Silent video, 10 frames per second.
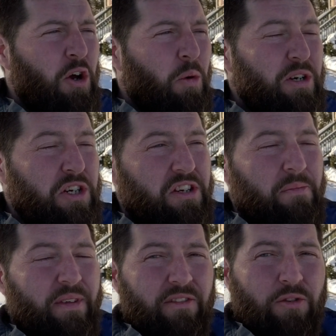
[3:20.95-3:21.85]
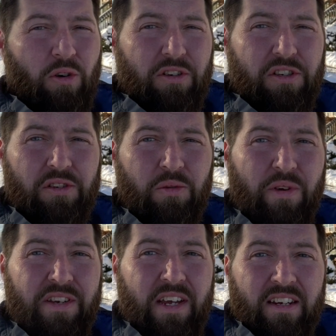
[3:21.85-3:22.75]
which is something, of course,
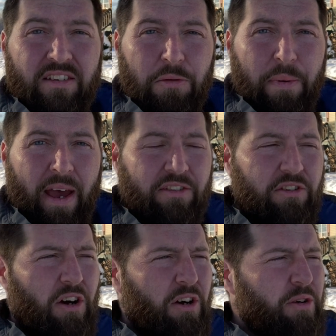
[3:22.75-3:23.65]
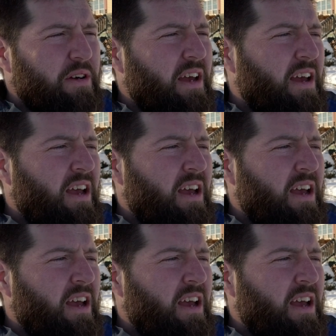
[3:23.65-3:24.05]
we needed to pass code.